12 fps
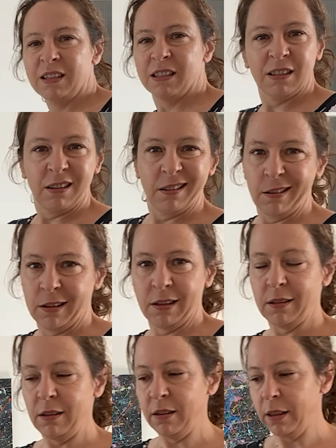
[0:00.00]
it doesn't
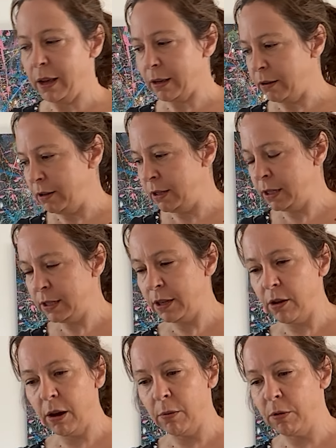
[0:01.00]
look that good.
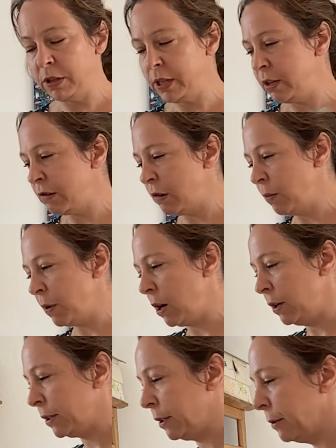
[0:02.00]
So I wanted a crop
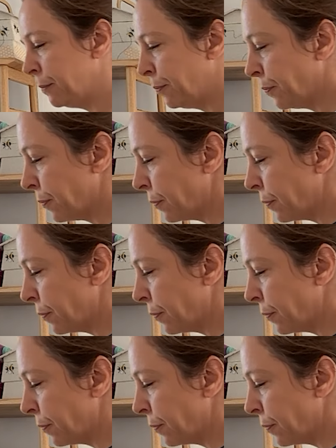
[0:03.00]
cardigan.